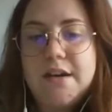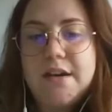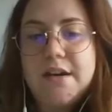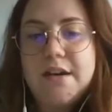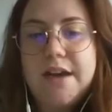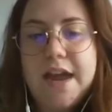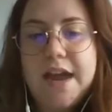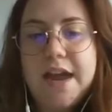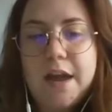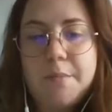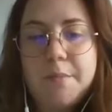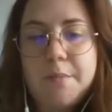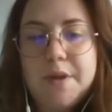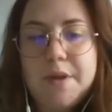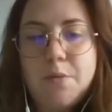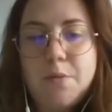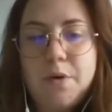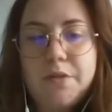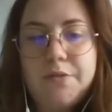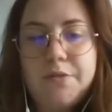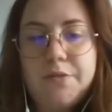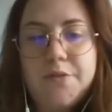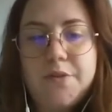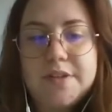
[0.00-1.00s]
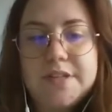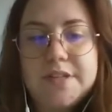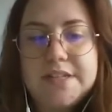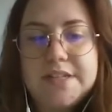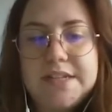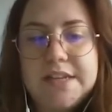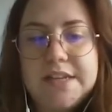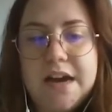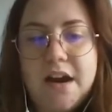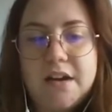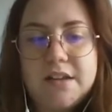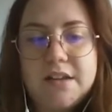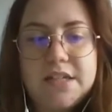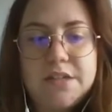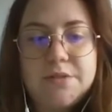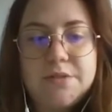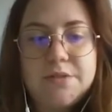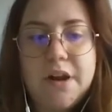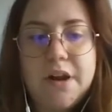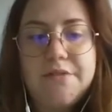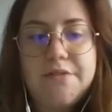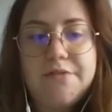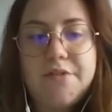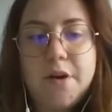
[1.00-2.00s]
RB14C are
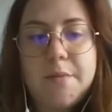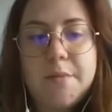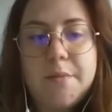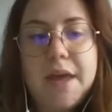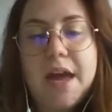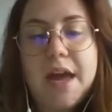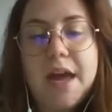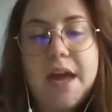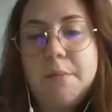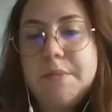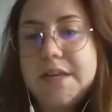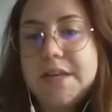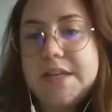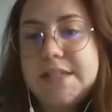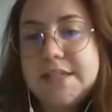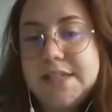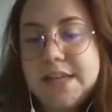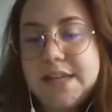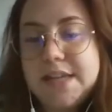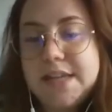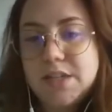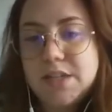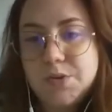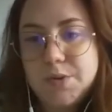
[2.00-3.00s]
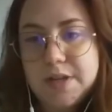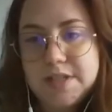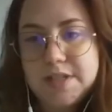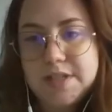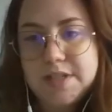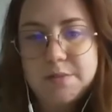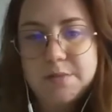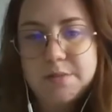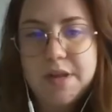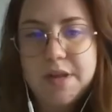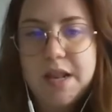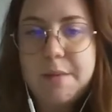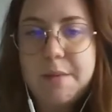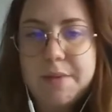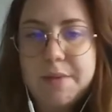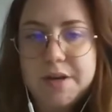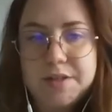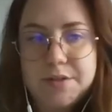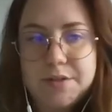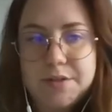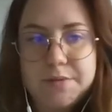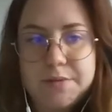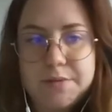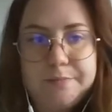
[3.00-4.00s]
derived from RB 10-20
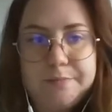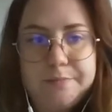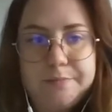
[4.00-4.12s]
millimeter.